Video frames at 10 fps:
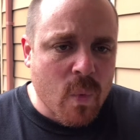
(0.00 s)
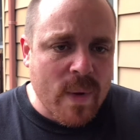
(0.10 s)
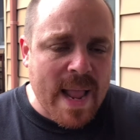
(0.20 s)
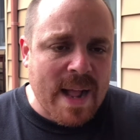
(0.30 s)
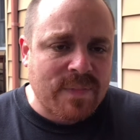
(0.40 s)

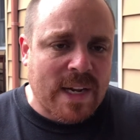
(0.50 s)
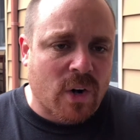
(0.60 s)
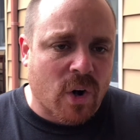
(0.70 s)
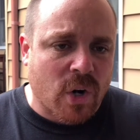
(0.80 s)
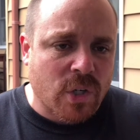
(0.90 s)
We have that
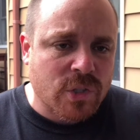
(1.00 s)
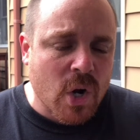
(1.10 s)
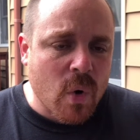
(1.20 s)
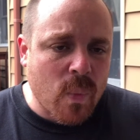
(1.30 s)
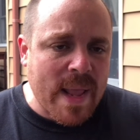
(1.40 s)
urge.
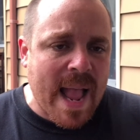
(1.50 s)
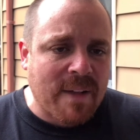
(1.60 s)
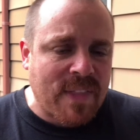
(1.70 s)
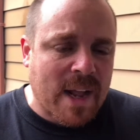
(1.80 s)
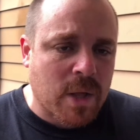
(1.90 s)
We
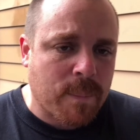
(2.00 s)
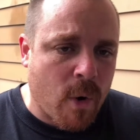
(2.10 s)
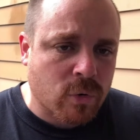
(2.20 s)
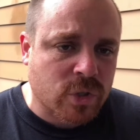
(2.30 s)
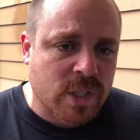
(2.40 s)
have that
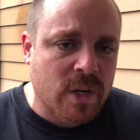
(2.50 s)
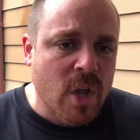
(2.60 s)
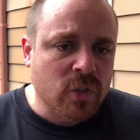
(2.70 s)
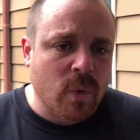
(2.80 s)
compulsion.